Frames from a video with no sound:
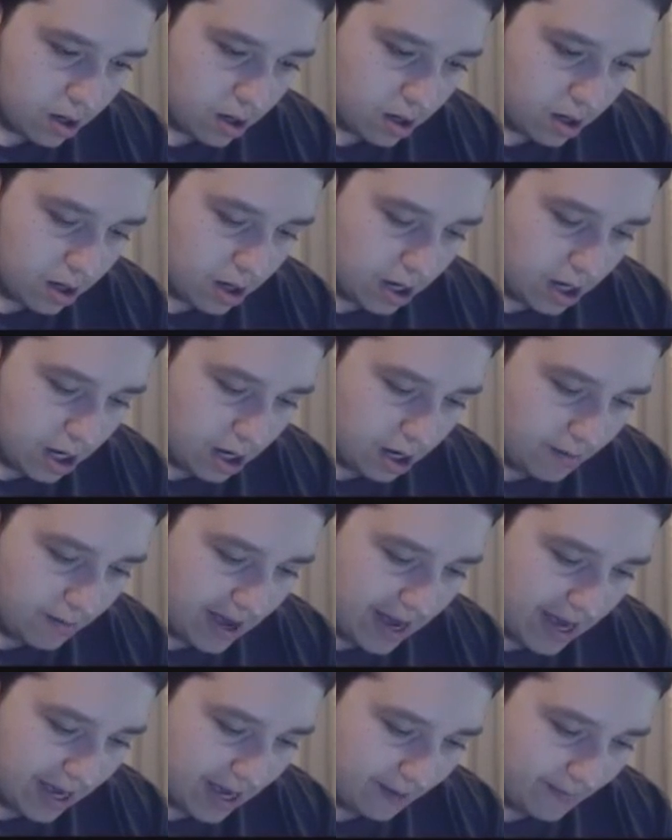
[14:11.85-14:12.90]
Oh,
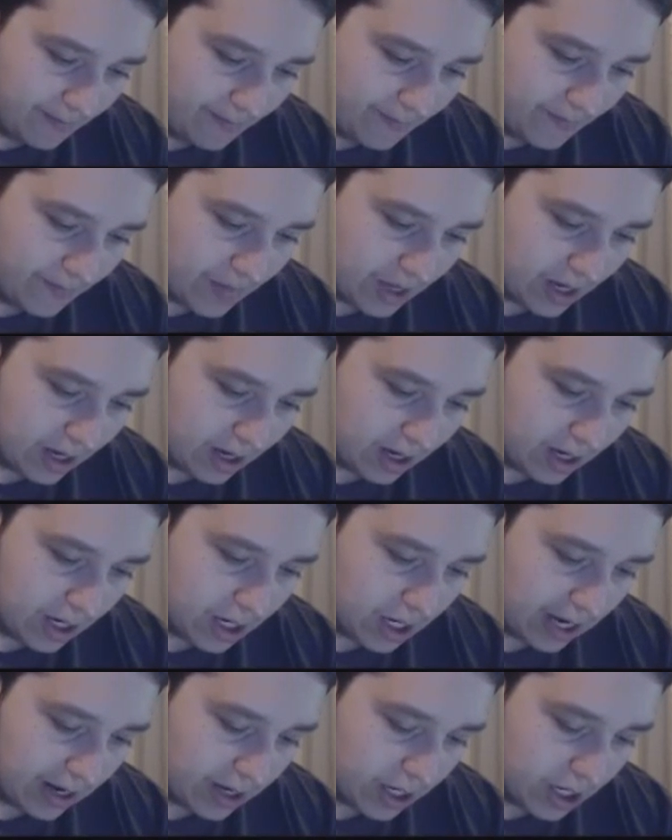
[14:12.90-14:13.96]
mate. Just
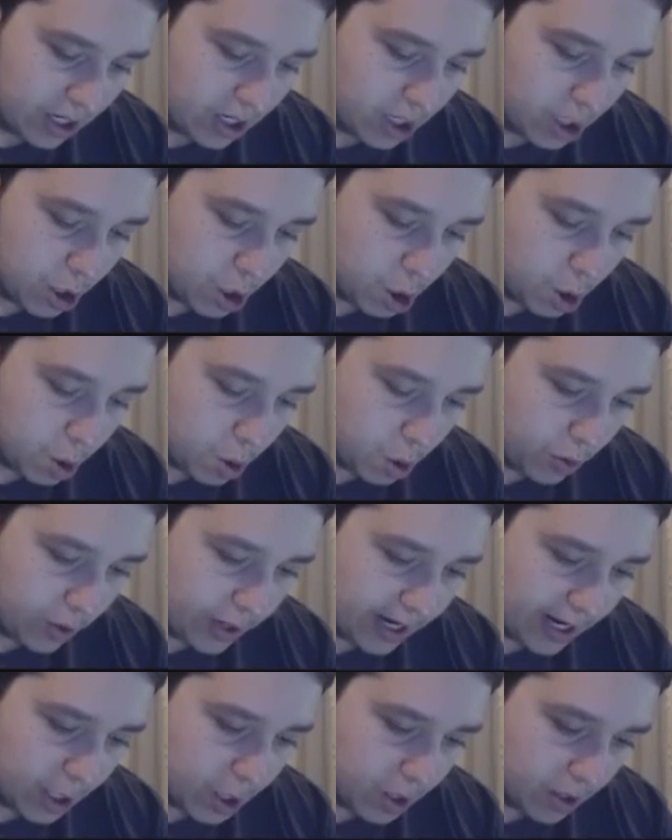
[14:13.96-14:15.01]
get
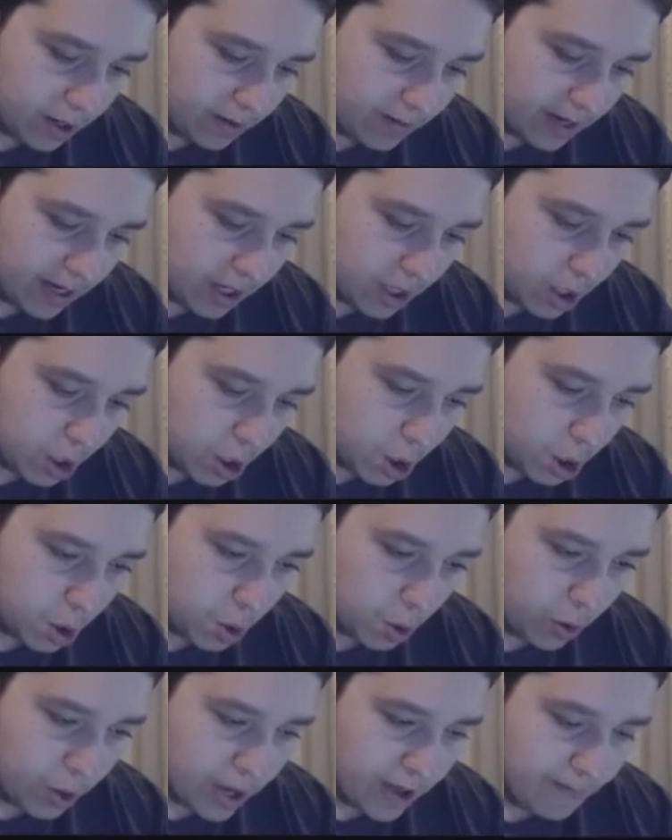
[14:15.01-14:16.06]
destroyed, that giant, mate.
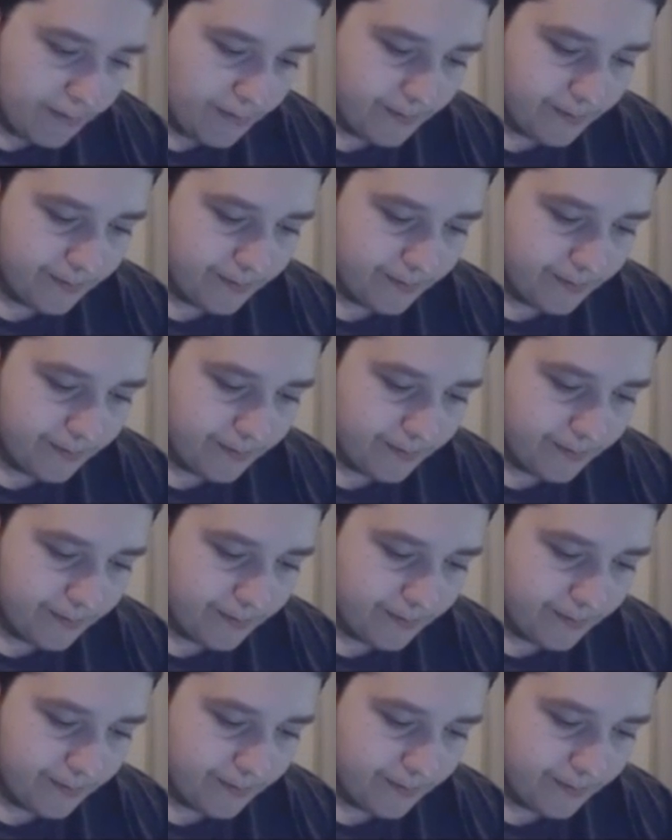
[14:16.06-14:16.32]
Destroy him.